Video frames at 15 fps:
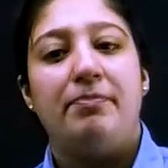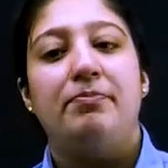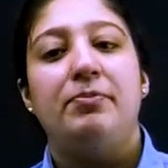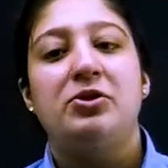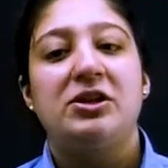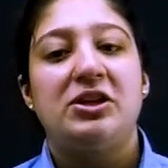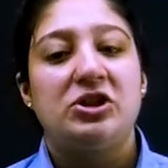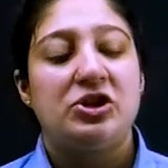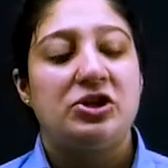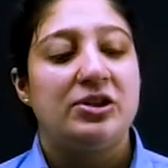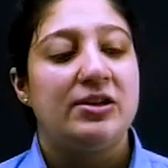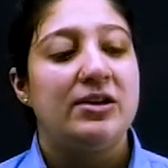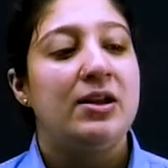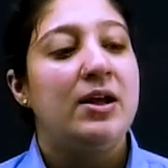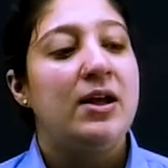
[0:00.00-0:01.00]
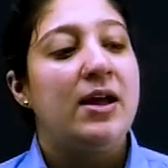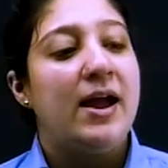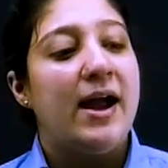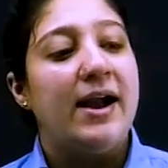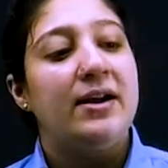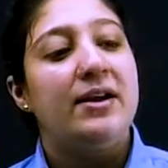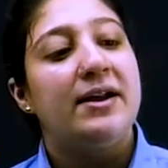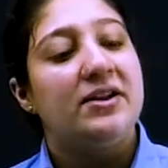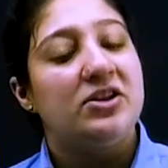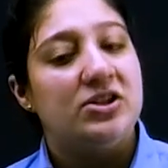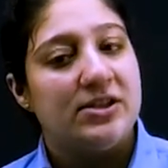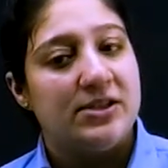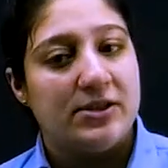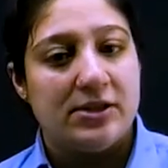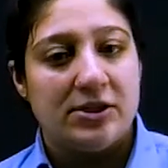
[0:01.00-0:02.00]
position and
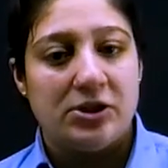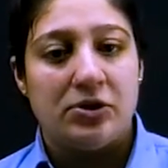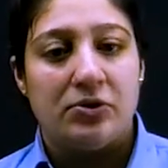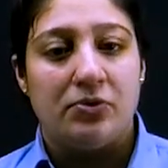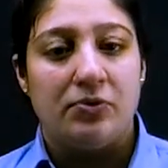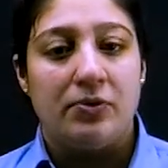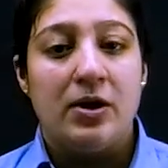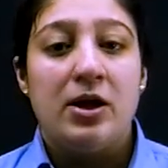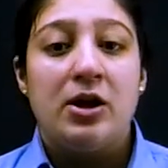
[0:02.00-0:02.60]
touches the screw.